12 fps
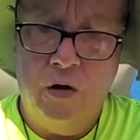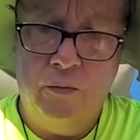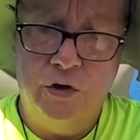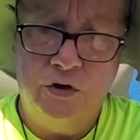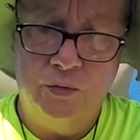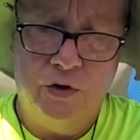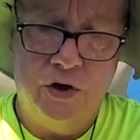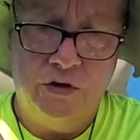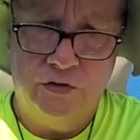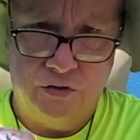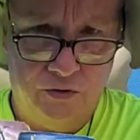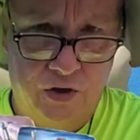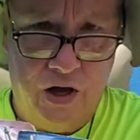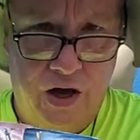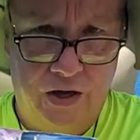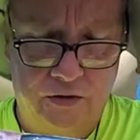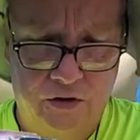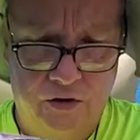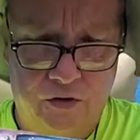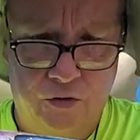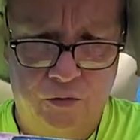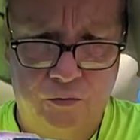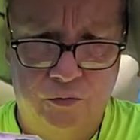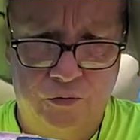is because they're not, you
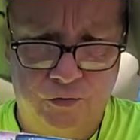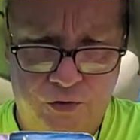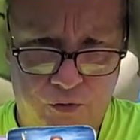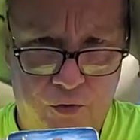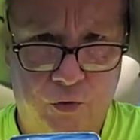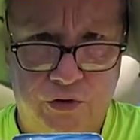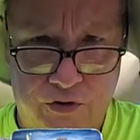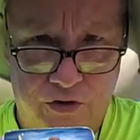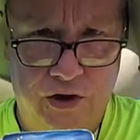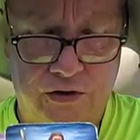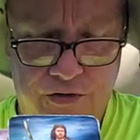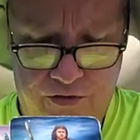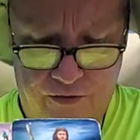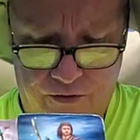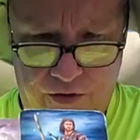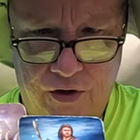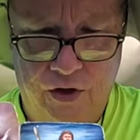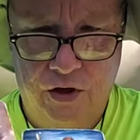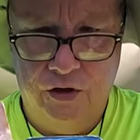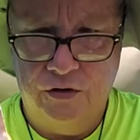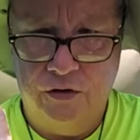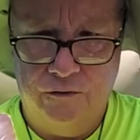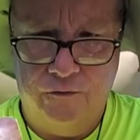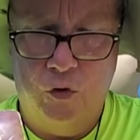know, doing what's necessary
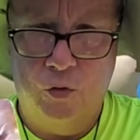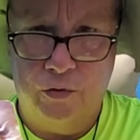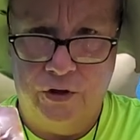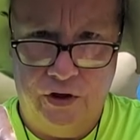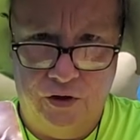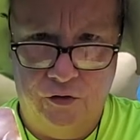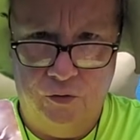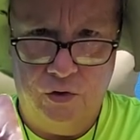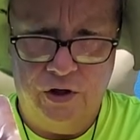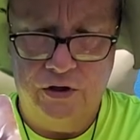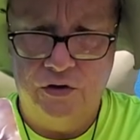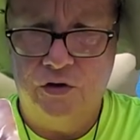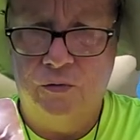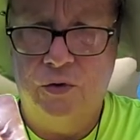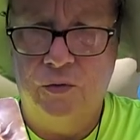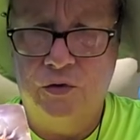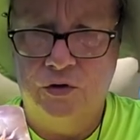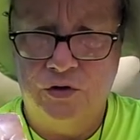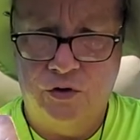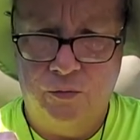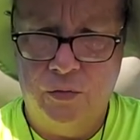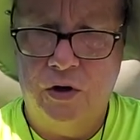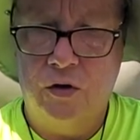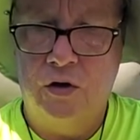to formally end the relationship. Maybe they're still
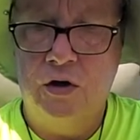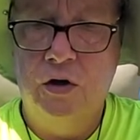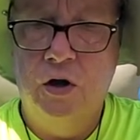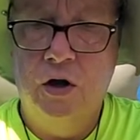married.